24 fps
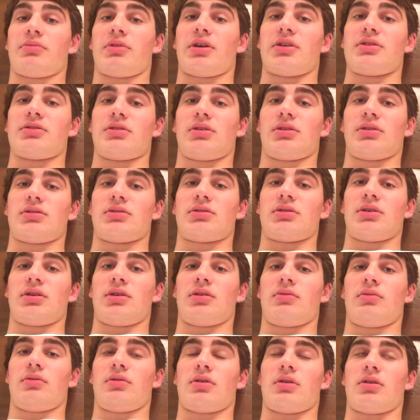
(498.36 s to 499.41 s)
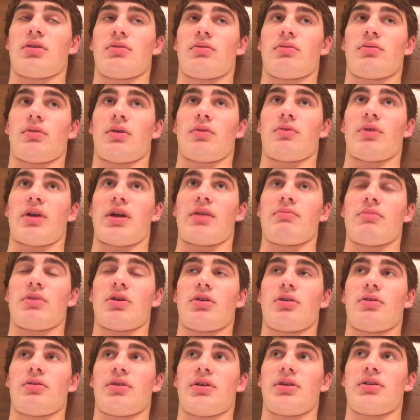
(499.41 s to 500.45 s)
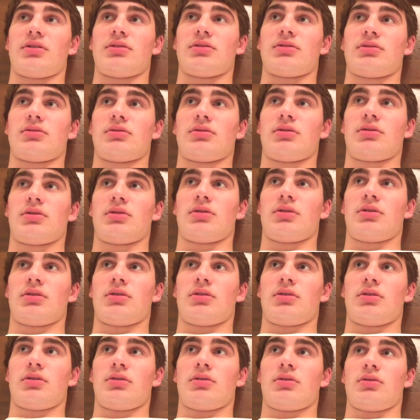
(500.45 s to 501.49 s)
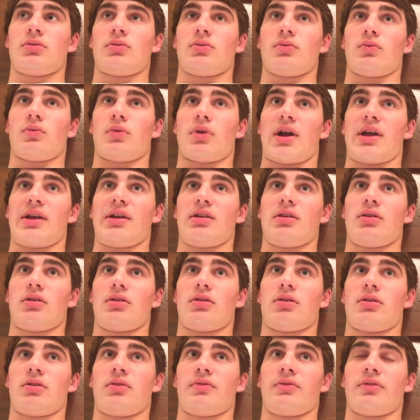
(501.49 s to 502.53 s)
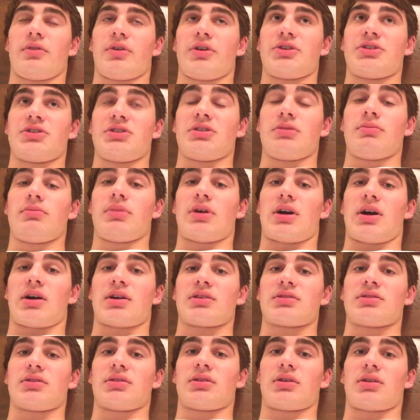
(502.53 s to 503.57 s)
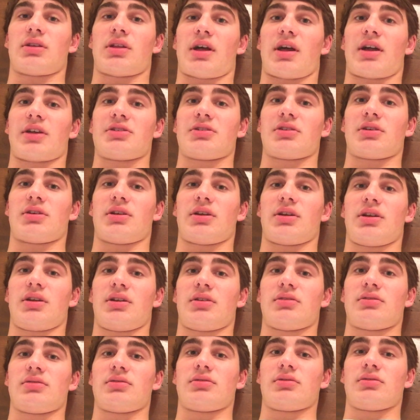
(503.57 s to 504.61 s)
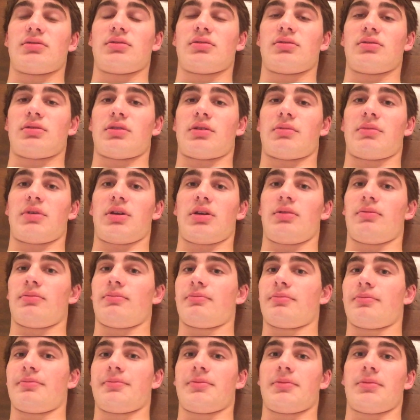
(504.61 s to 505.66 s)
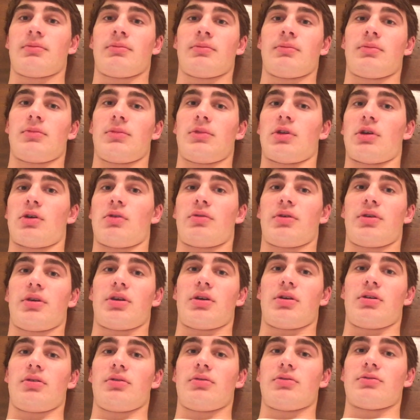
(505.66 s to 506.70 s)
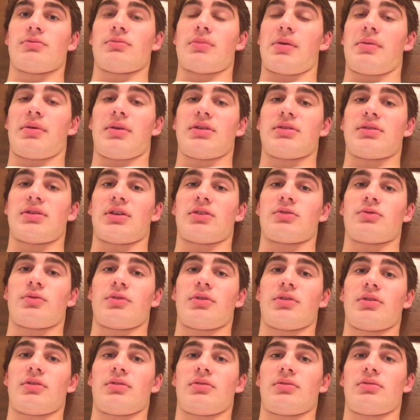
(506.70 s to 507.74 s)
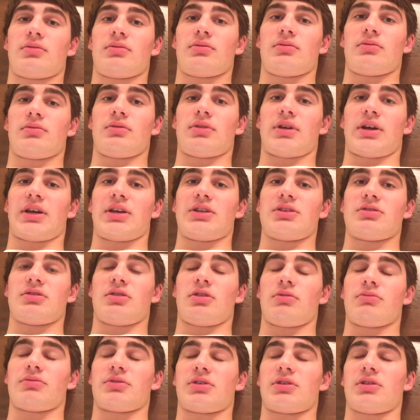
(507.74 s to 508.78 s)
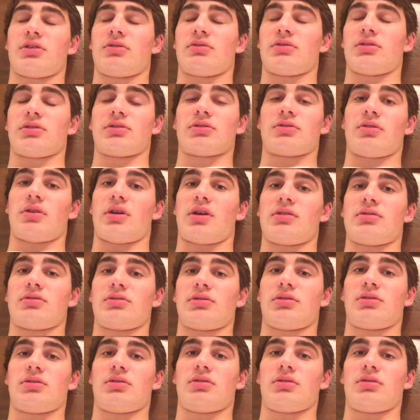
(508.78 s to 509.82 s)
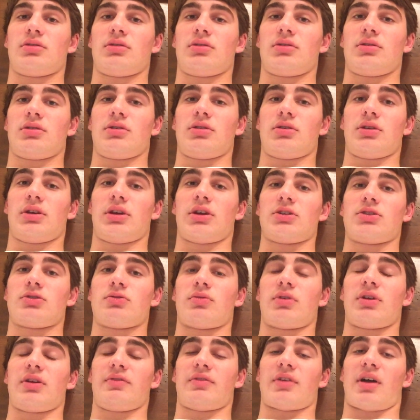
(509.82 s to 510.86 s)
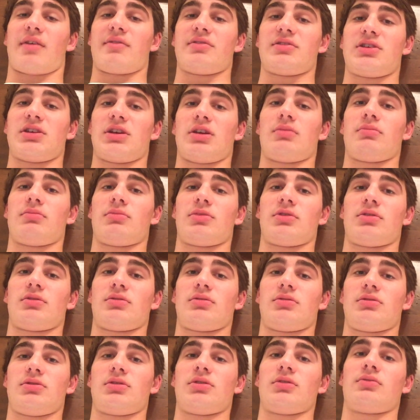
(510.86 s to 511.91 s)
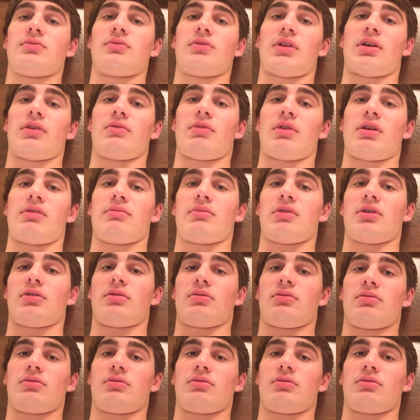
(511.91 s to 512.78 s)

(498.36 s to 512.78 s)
place you can see a rainbow is right over a gym box in Clash of Clans. I mean, no one knows. Maybe that's where the Lucky Charms goes. It's crazy. You get 25 gems just for that rainbow.